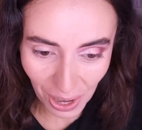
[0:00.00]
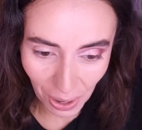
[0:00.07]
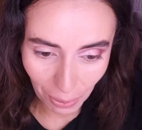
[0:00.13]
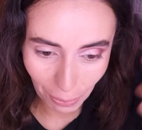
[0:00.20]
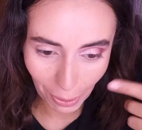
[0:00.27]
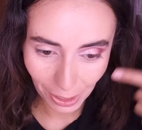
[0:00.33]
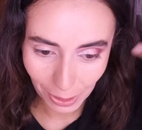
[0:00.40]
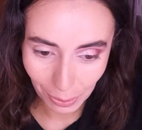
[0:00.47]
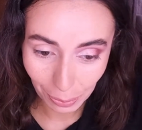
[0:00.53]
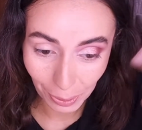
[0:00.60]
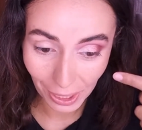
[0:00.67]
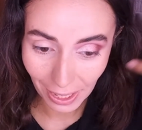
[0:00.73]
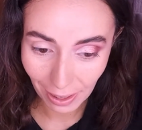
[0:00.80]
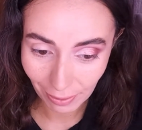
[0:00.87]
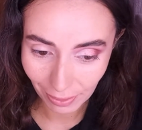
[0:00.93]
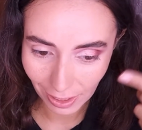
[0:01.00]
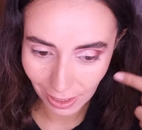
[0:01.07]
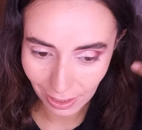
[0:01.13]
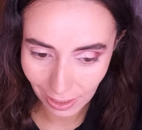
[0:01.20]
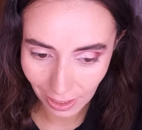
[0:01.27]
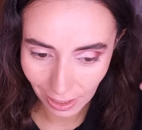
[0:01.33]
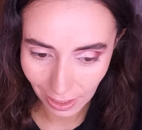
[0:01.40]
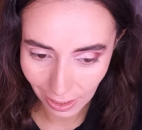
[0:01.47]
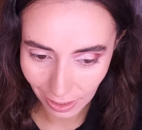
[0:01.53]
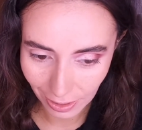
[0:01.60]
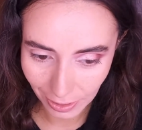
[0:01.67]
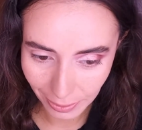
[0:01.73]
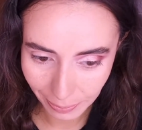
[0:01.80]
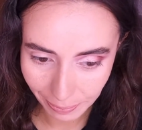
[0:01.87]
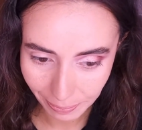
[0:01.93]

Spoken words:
what we have done here.